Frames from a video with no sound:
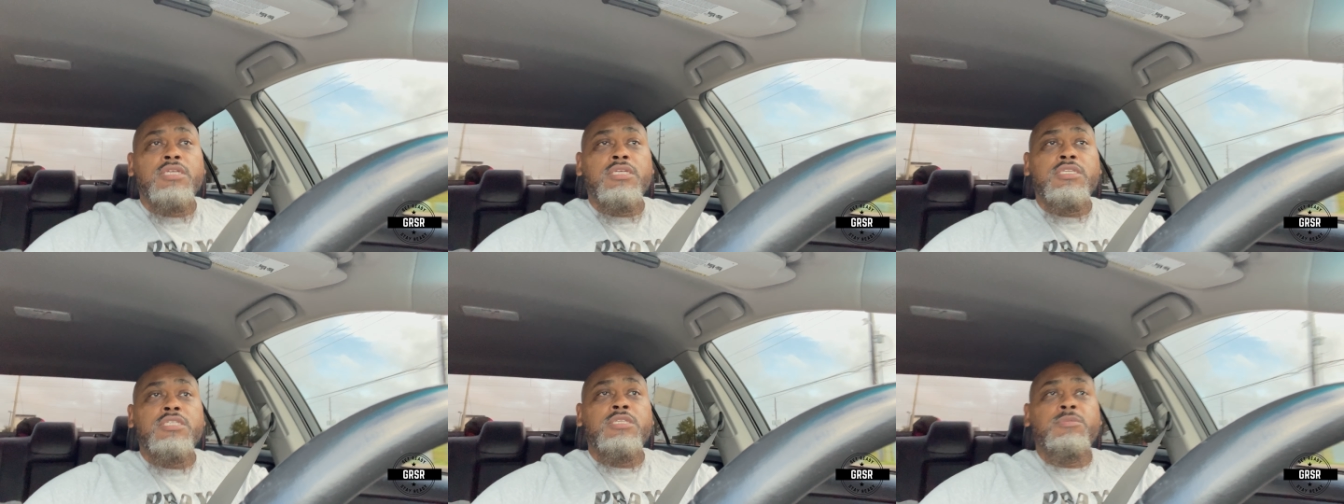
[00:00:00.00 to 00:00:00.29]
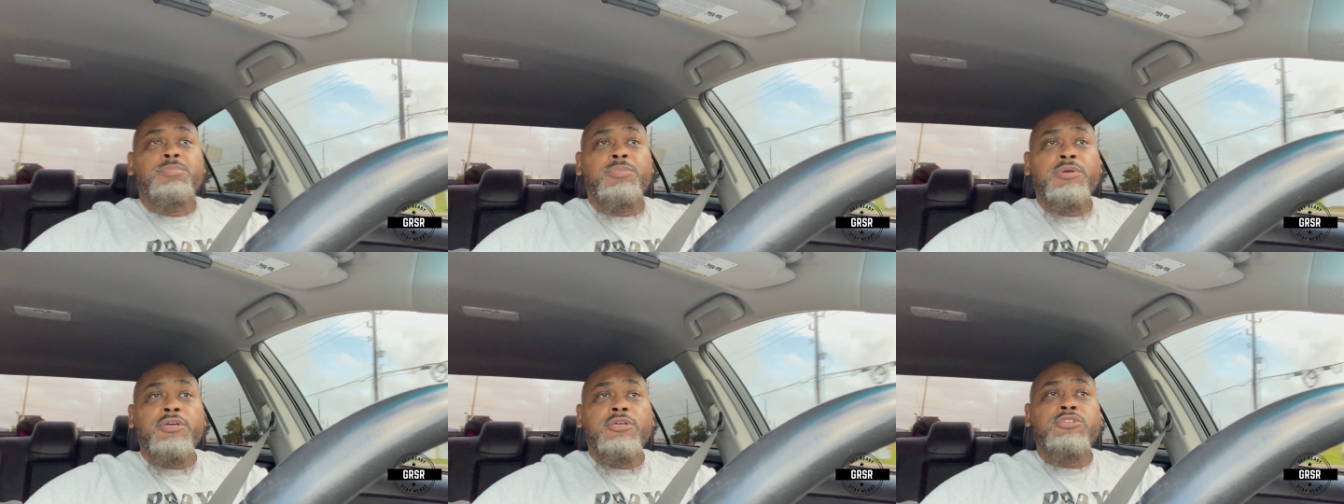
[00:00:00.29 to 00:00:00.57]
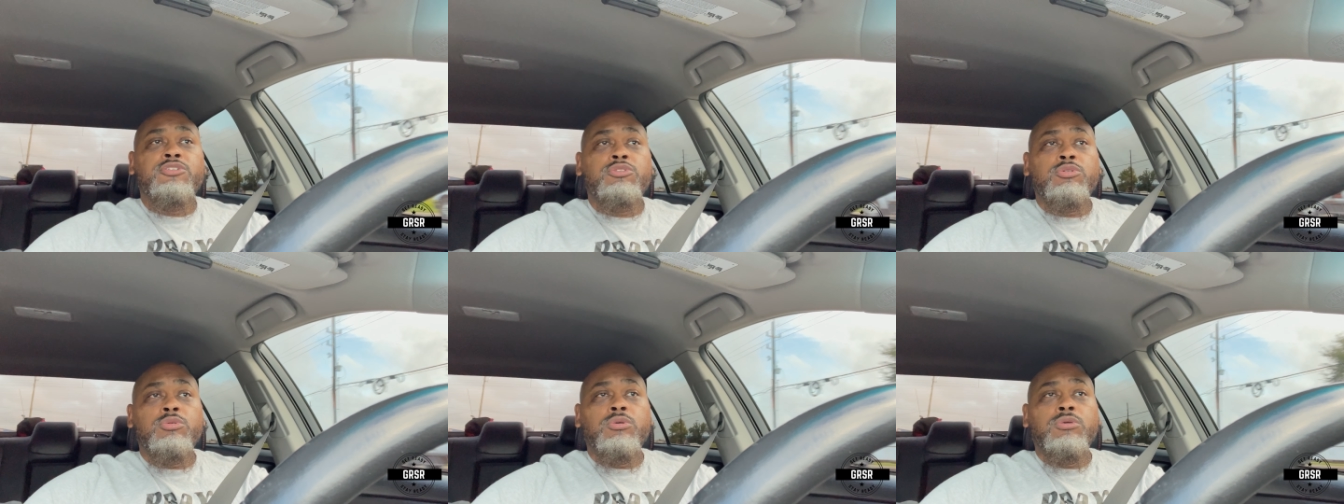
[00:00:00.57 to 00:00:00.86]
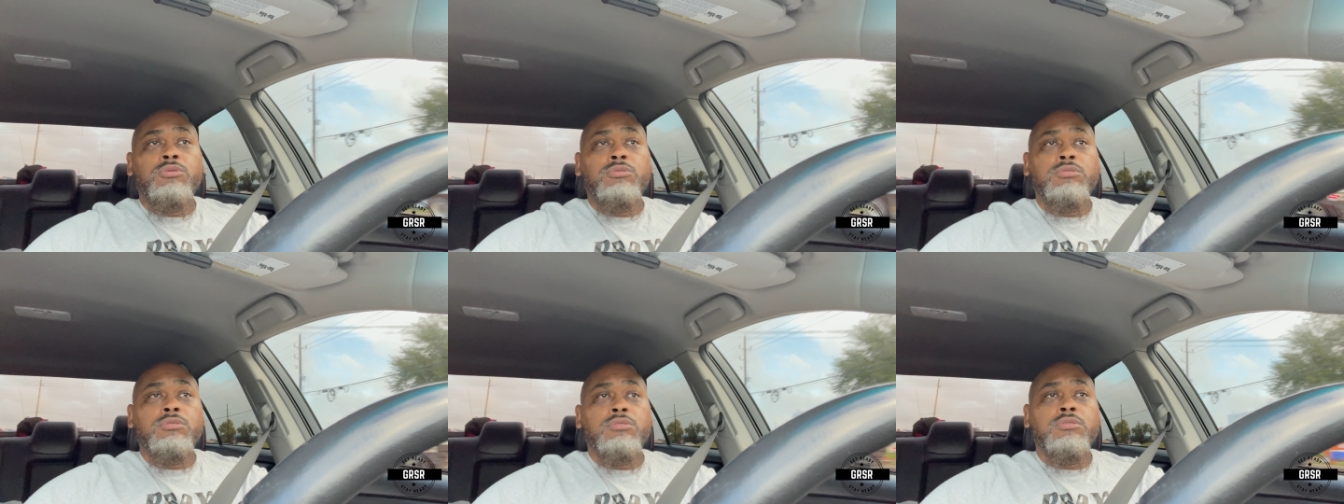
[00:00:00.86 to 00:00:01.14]

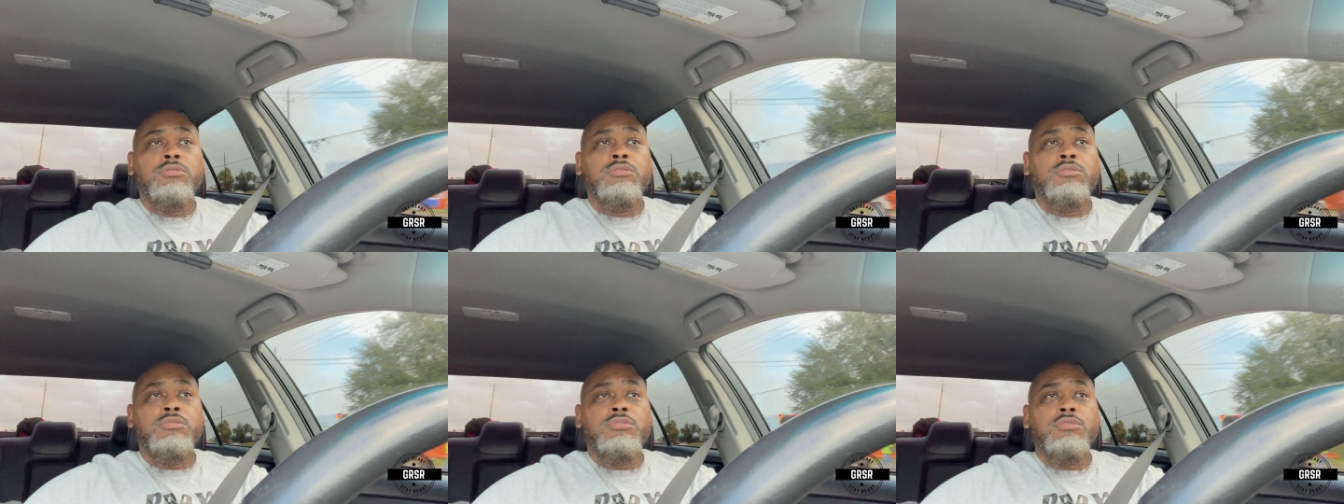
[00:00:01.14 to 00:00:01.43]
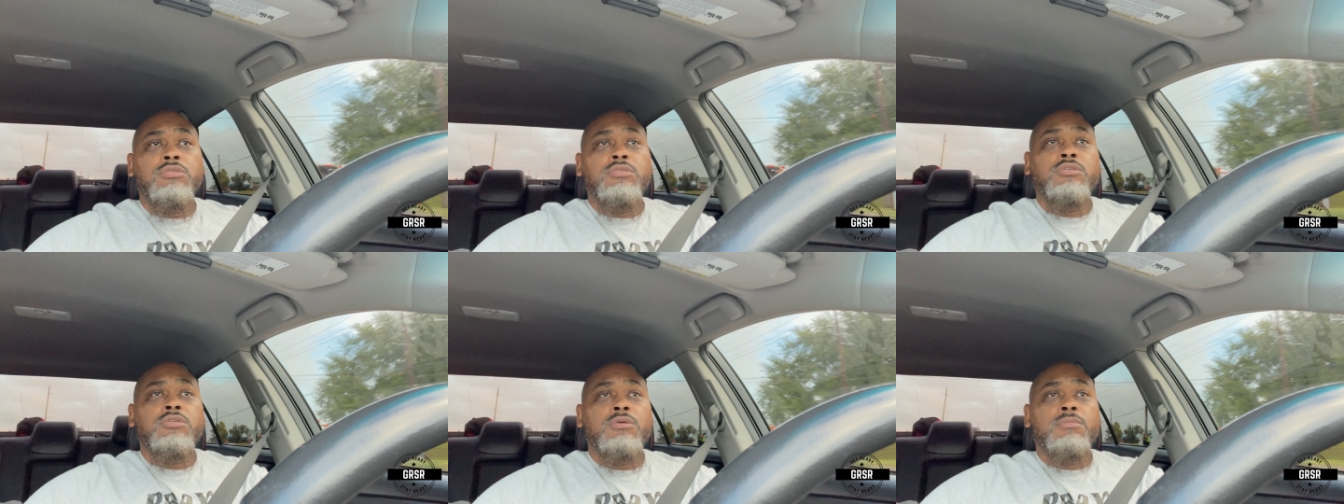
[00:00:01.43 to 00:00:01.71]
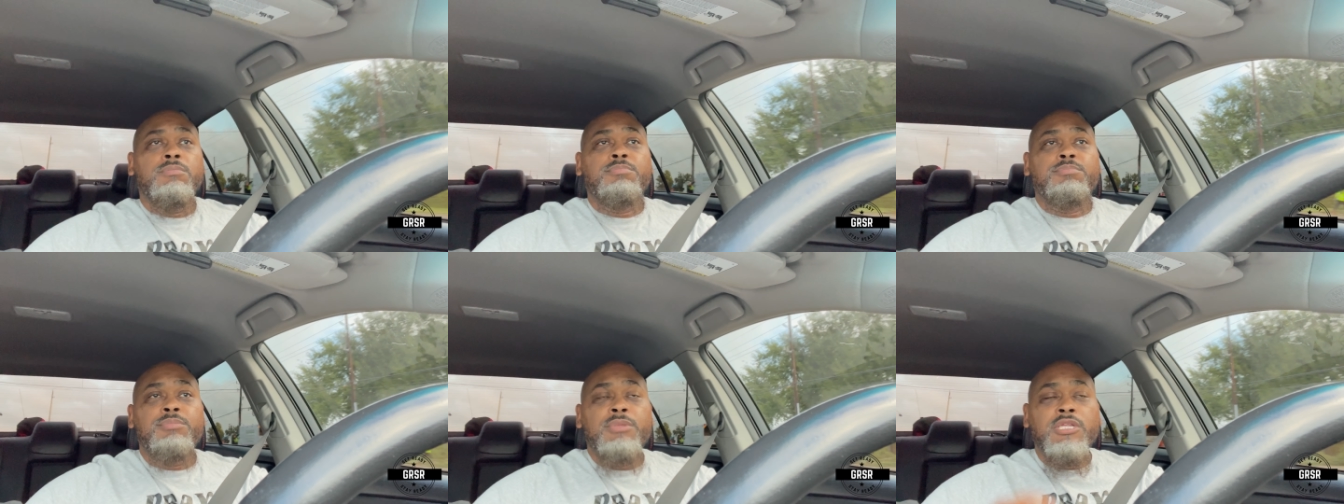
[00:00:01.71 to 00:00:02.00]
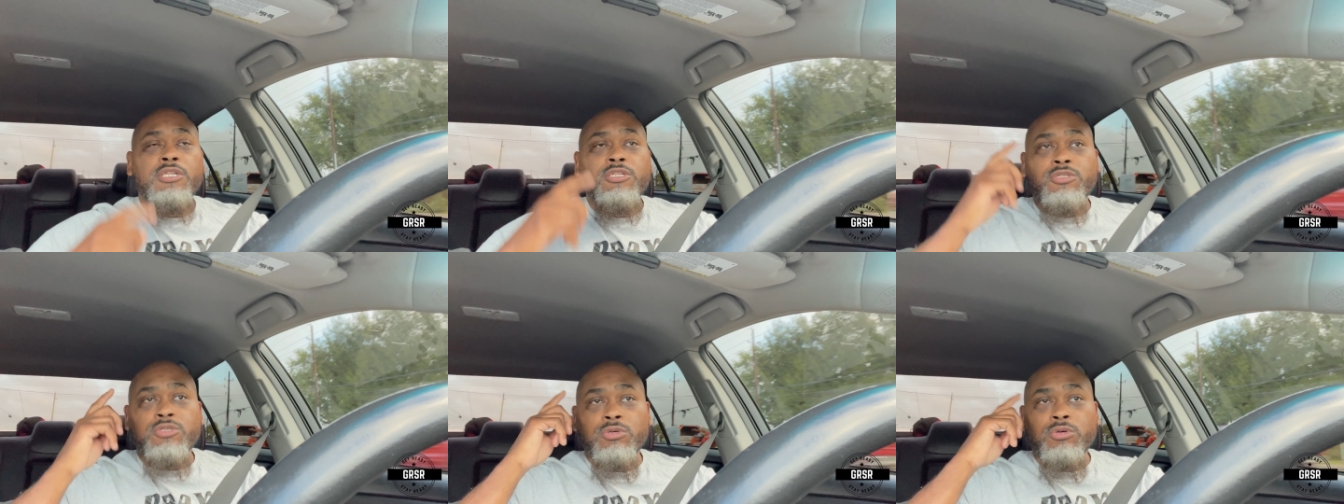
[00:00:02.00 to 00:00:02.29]
spiritual,
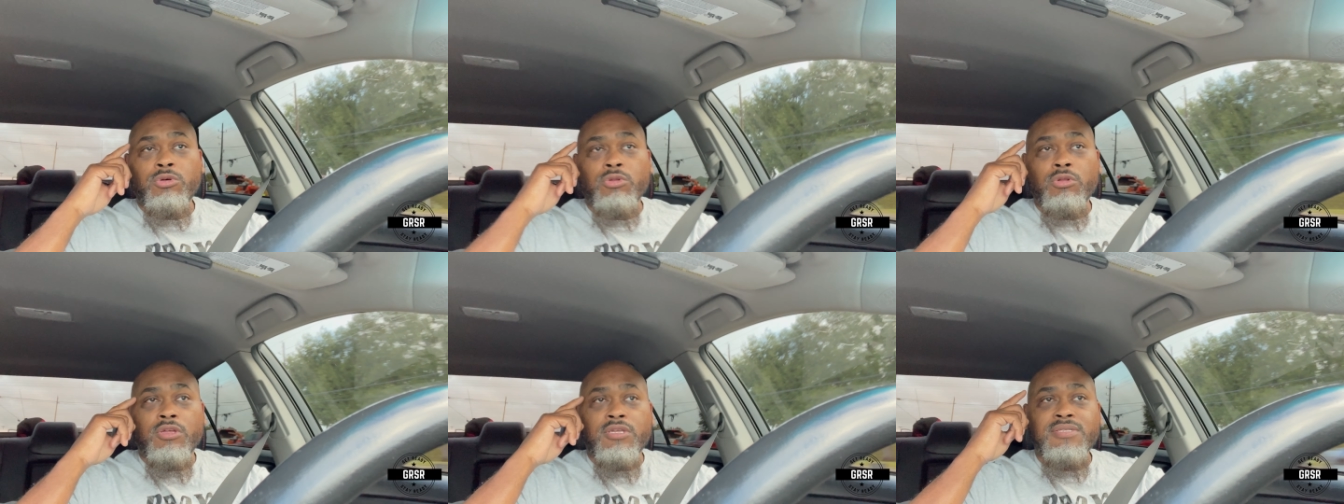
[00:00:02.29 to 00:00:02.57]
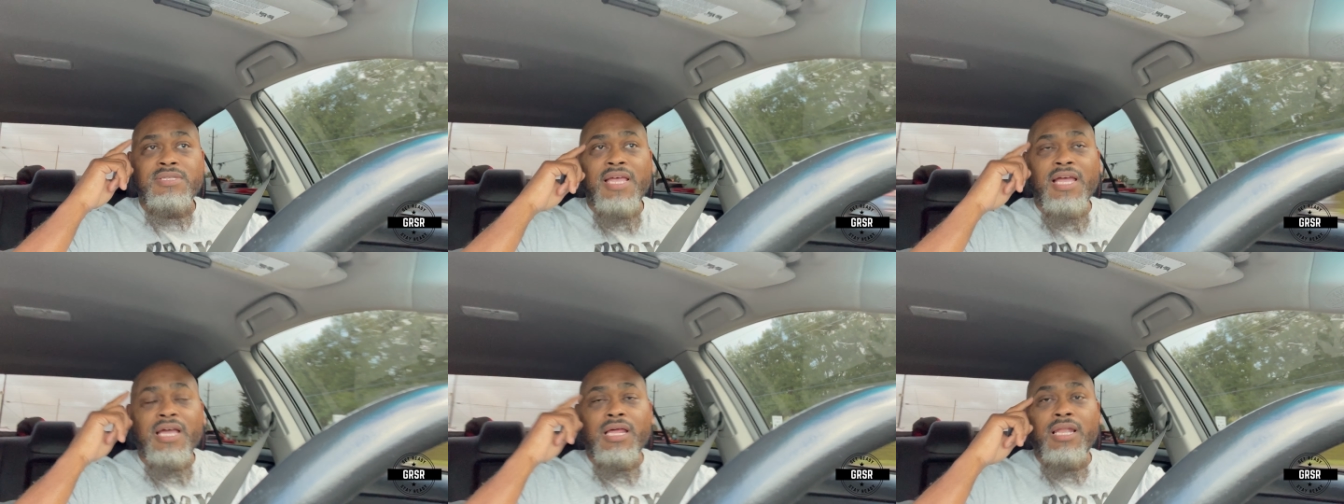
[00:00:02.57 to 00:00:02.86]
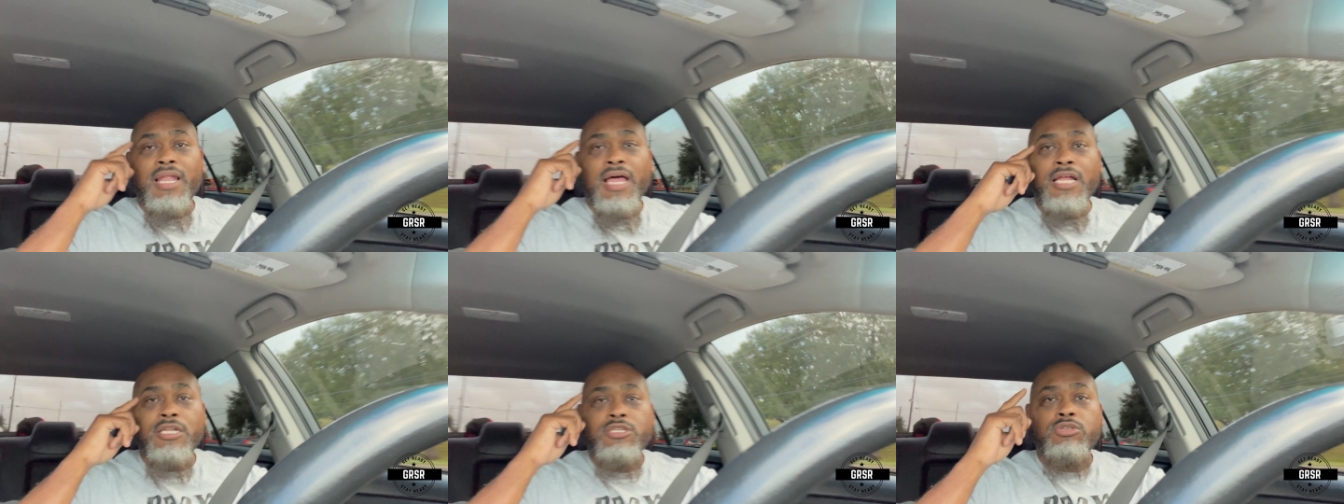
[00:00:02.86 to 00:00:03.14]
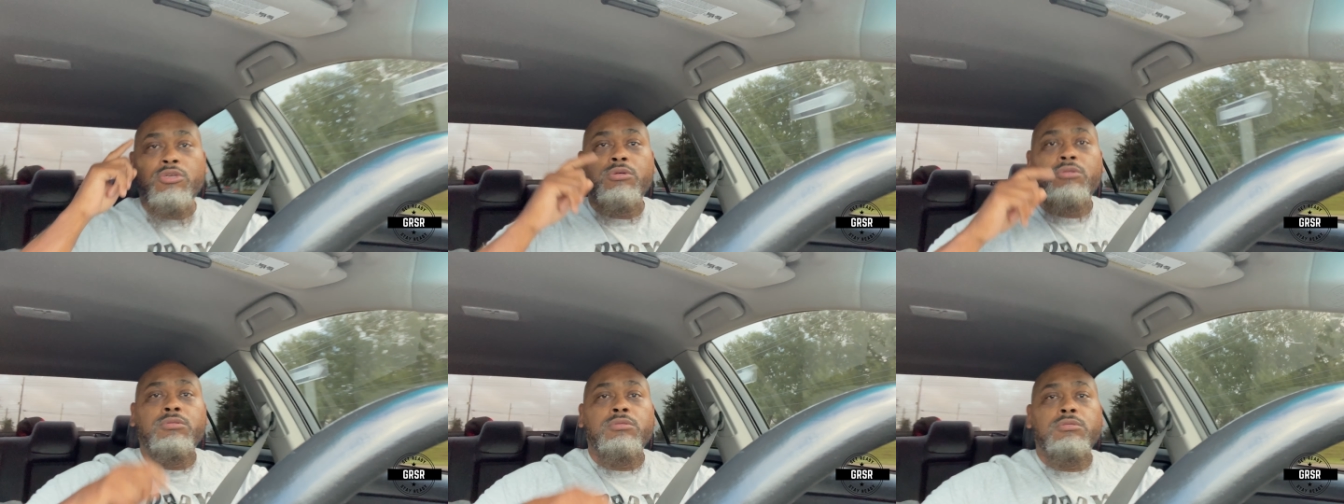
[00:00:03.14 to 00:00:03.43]
mental, or
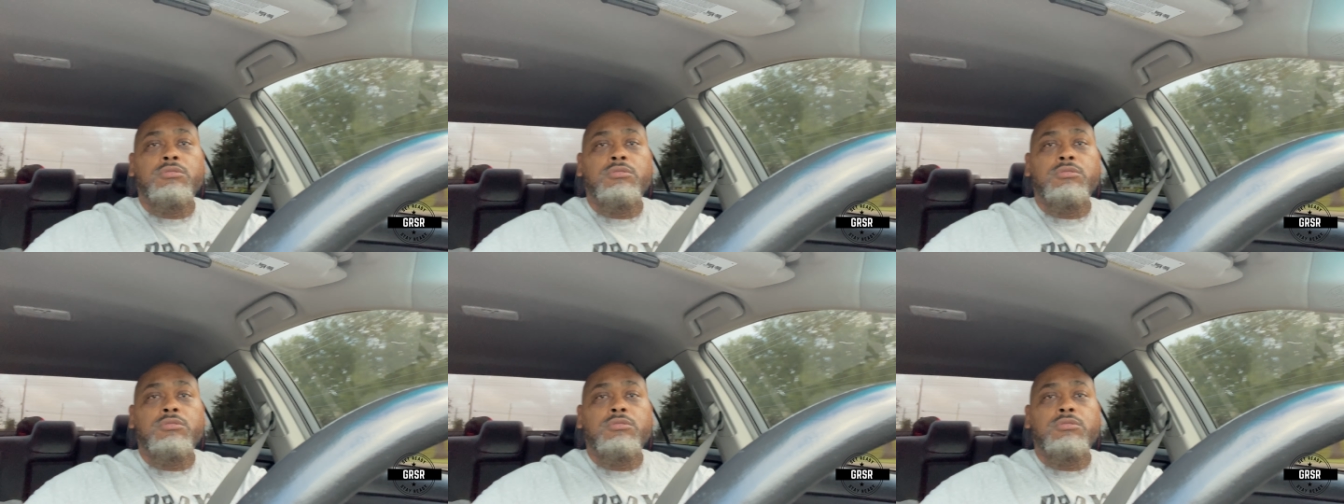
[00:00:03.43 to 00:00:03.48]
psychological